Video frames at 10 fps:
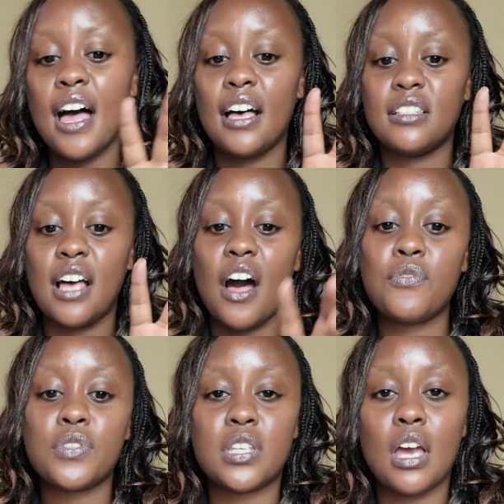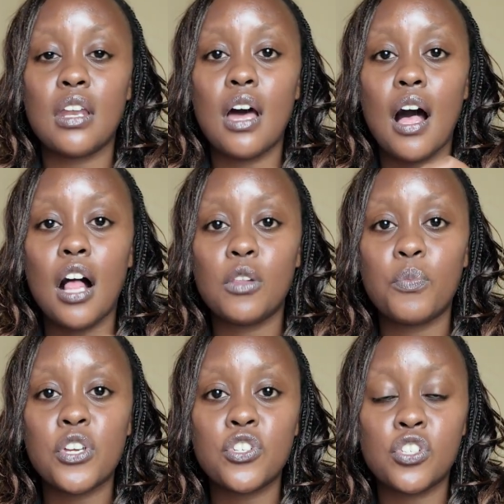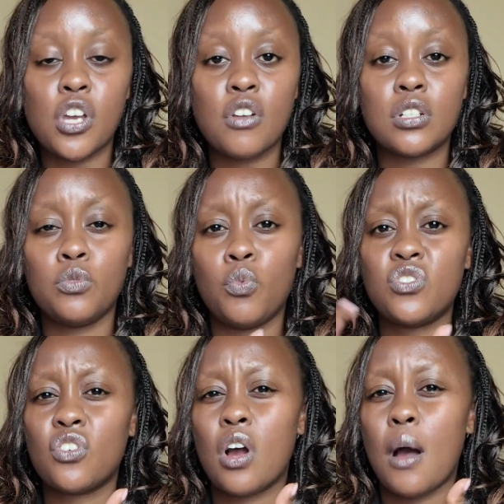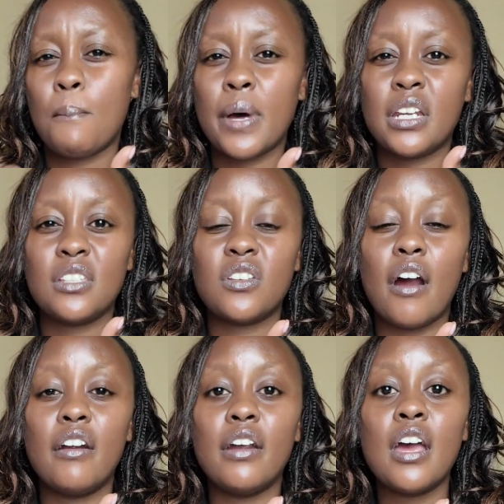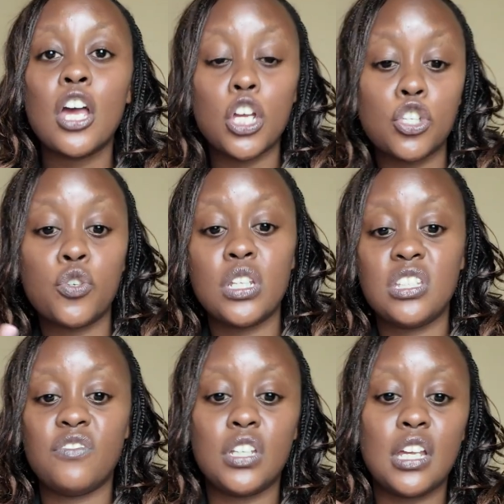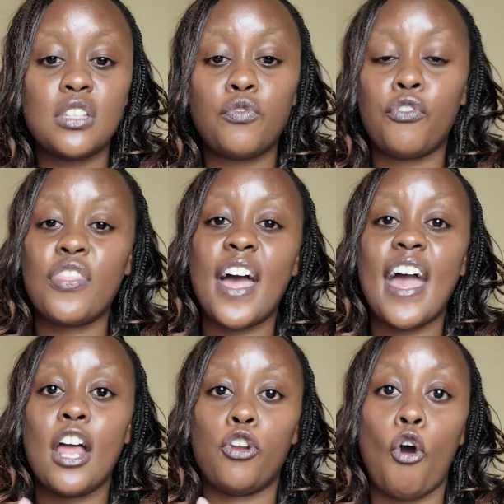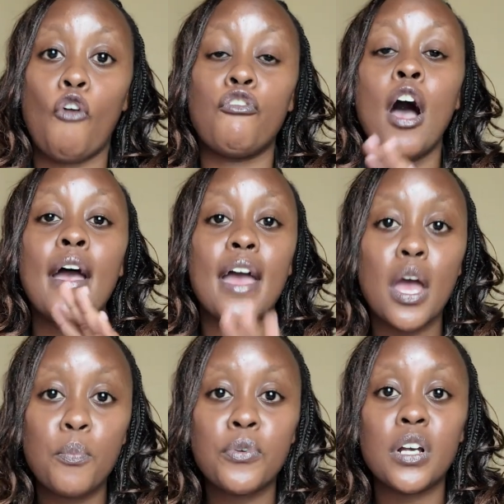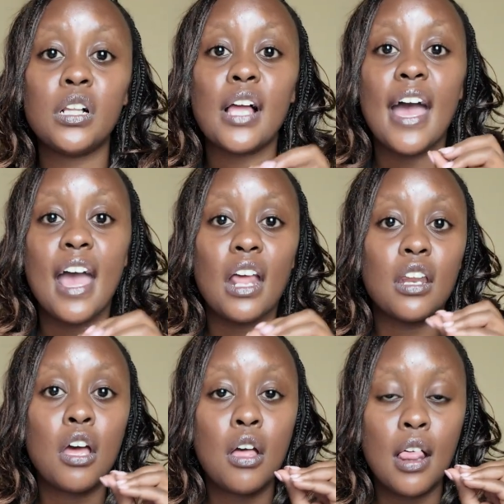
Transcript: As I've said, I'll be sharing which companies are issuing dividends for the end of April and